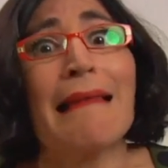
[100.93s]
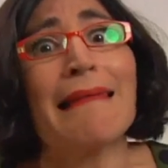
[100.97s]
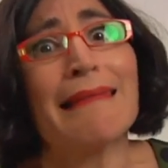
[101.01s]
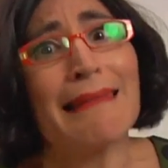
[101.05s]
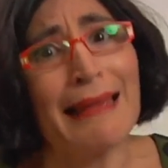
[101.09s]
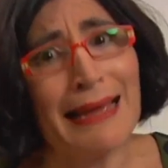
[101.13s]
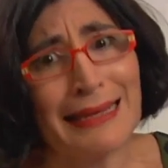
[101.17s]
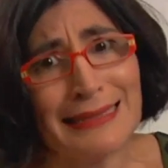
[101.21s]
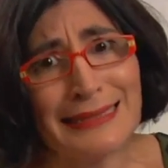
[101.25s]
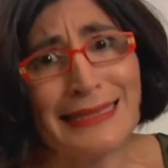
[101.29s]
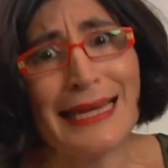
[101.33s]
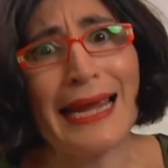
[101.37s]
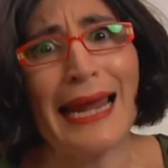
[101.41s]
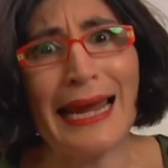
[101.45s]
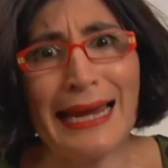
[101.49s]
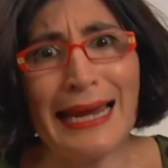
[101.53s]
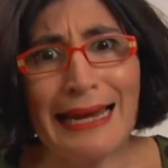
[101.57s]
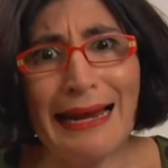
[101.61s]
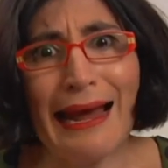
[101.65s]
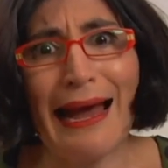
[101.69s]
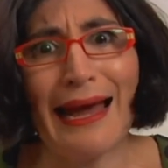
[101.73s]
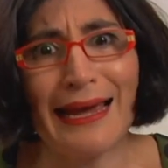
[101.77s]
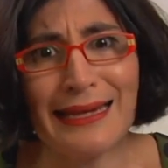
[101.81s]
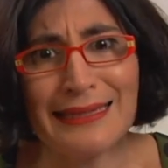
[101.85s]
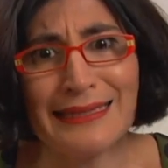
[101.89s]
Let's
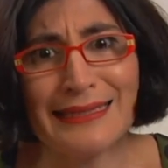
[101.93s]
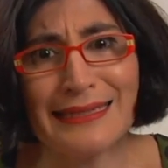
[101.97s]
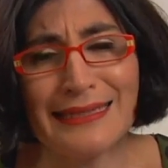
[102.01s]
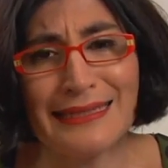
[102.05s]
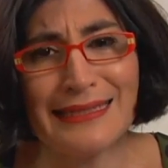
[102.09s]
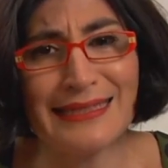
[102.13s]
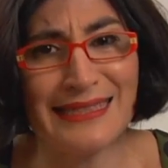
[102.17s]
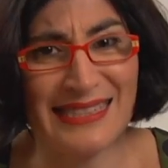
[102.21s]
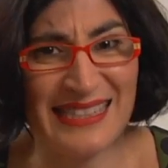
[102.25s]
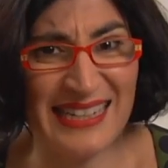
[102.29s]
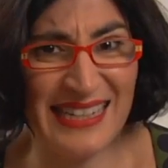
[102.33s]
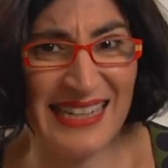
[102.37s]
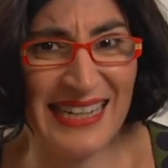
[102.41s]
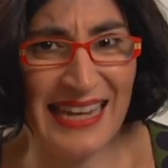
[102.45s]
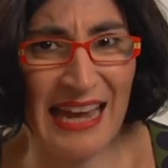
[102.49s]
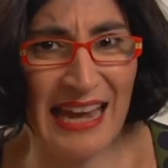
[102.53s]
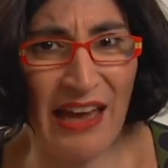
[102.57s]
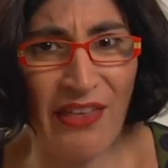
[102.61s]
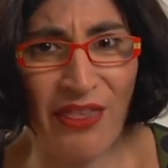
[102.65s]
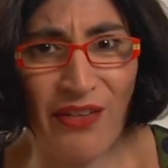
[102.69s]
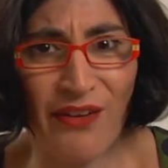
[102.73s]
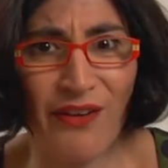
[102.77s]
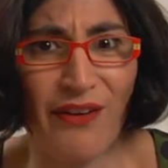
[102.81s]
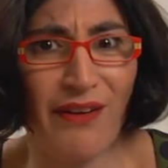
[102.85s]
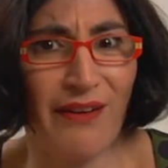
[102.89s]
hate ISIS
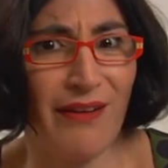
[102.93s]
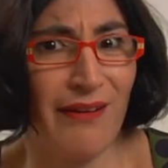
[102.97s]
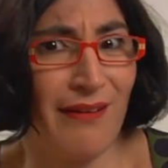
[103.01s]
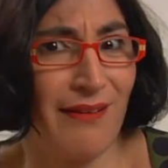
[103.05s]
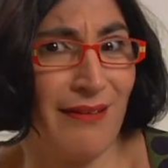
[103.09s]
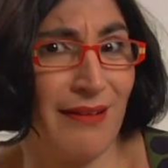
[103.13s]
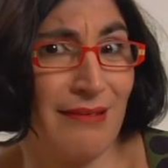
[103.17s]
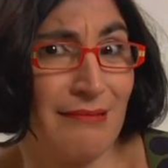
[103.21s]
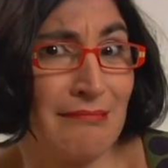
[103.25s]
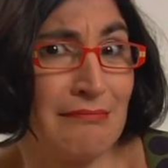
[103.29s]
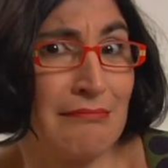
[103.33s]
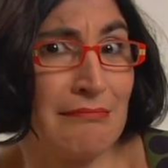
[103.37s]
together.